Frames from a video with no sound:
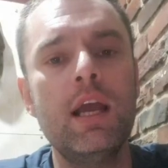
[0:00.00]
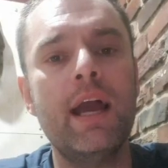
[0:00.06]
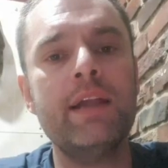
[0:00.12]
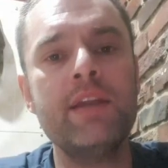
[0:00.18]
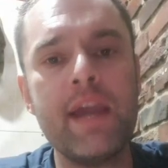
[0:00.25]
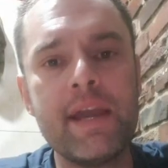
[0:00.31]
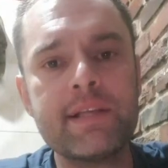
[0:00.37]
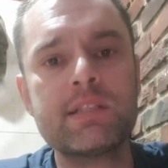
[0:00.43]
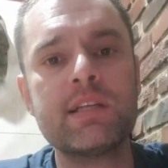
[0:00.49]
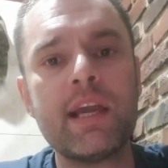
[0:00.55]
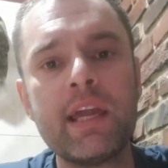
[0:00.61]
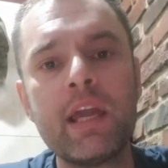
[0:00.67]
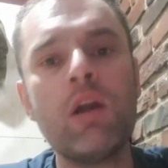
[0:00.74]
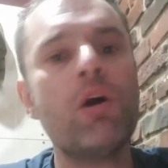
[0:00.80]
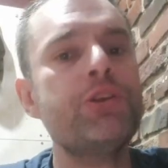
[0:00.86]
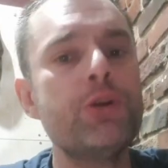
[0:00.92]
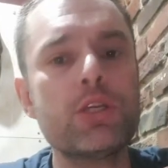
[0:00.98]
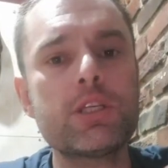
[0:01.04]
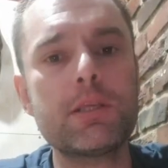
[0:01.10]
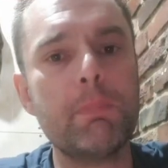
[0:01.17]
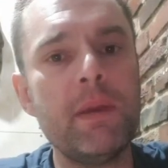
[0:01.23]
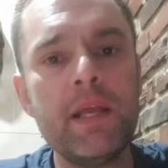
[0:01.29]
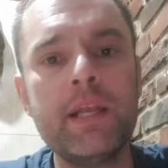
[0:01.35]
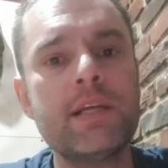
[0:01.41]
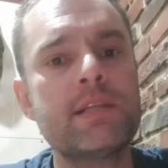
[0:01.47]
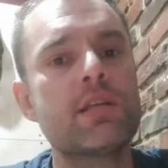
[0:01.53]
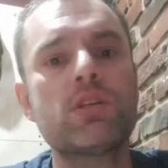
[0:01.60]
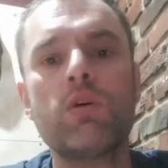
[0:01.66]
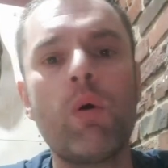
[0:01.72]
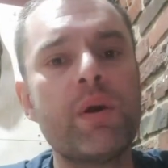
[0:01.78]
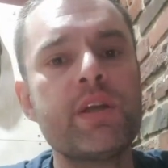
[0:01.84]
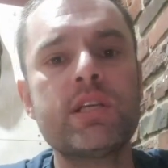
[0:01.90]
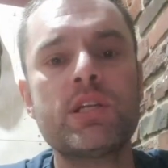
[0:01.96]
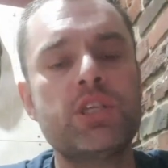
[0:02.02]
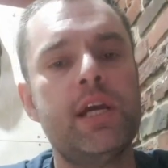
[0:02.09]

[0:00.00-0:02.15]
And yes, taking on new speedies is always a